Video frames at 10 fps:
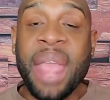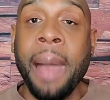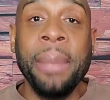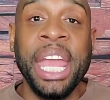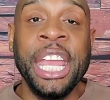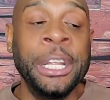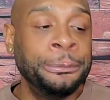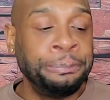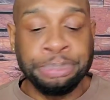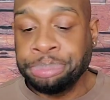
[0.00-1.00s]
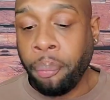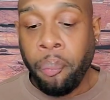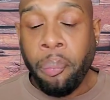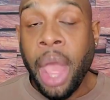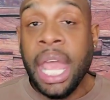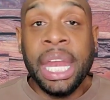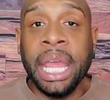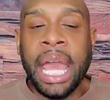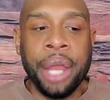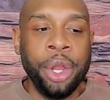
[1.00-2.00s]
I mean, it
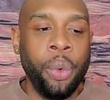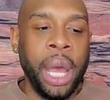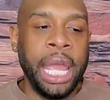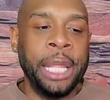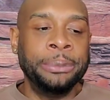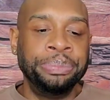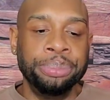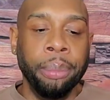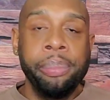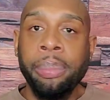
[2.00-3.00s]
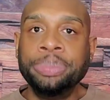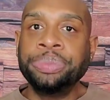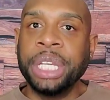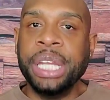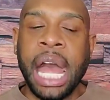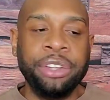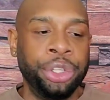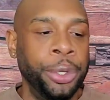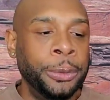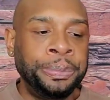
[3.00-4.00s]
ain't got no way not
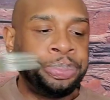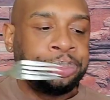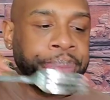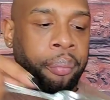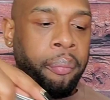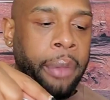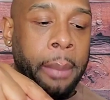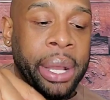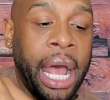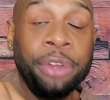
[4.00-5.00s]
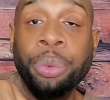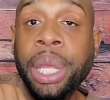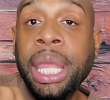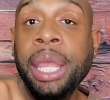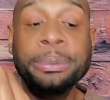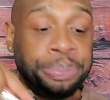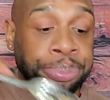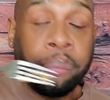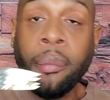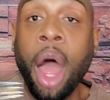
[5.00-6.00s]
to. Because we
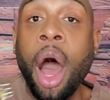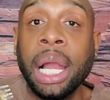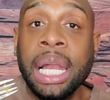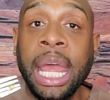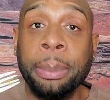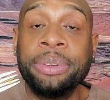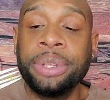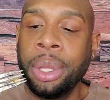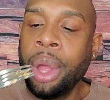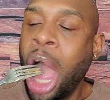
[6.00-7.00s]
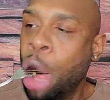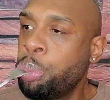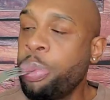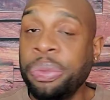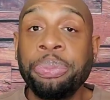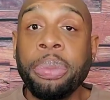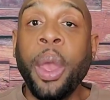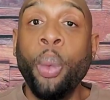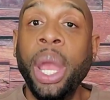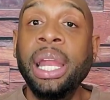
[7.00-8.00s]
are LLIPS.
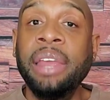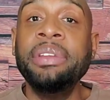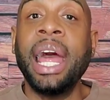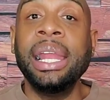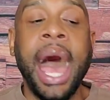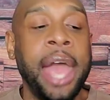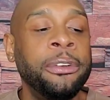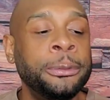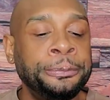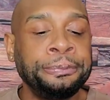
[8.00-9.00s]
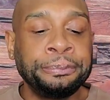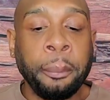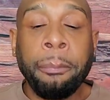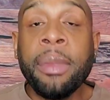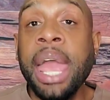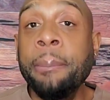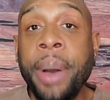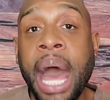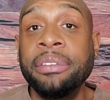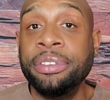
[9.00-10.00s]
We're living our life in
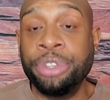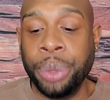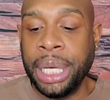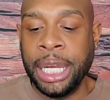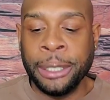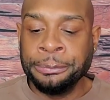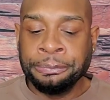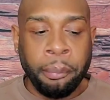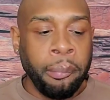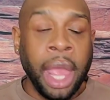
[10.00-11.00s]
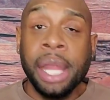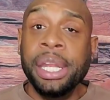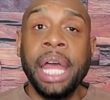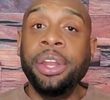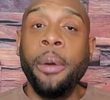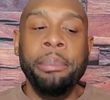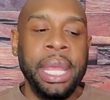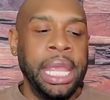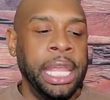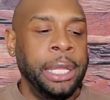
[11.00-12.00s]
positive serenity. That don't
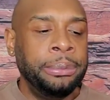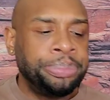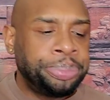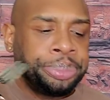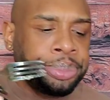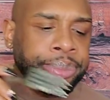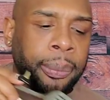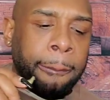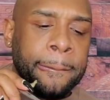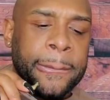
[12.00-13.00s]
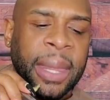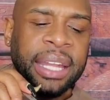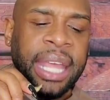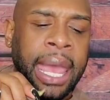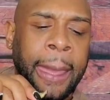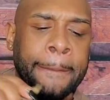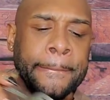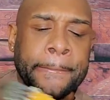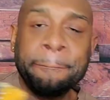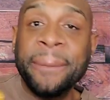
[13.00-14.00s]
mean
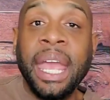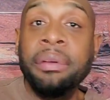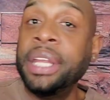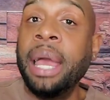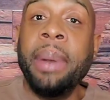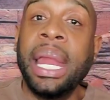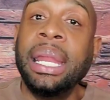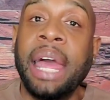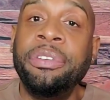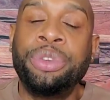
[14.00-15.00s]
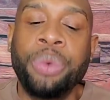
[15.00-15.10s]
that everything about our life